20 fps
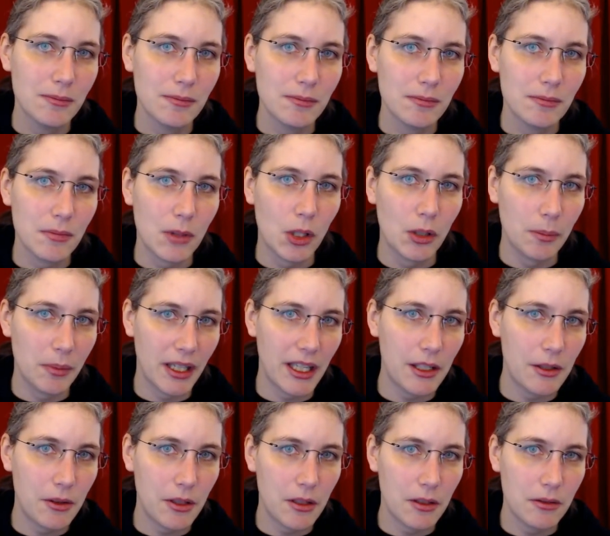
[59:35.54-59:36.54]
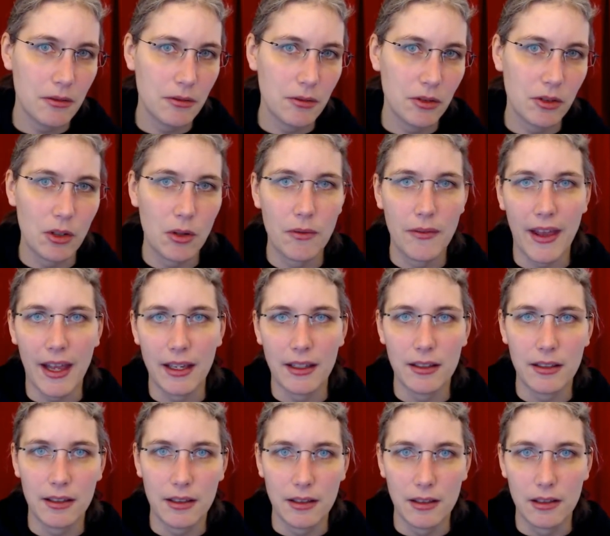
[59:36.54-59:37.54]
on Patreon so
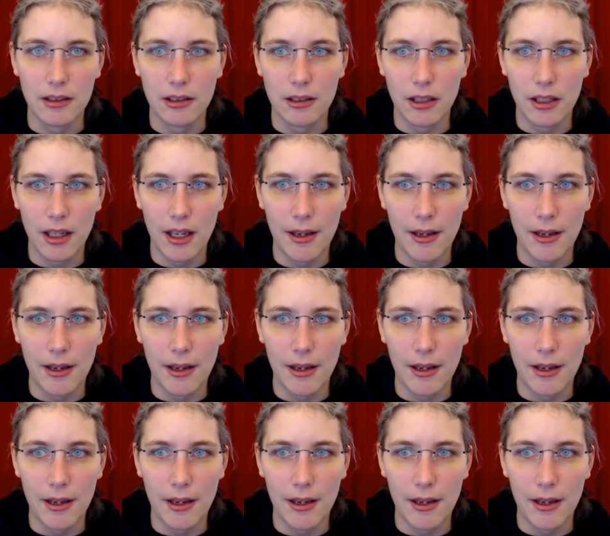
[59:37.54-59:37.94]
that uh,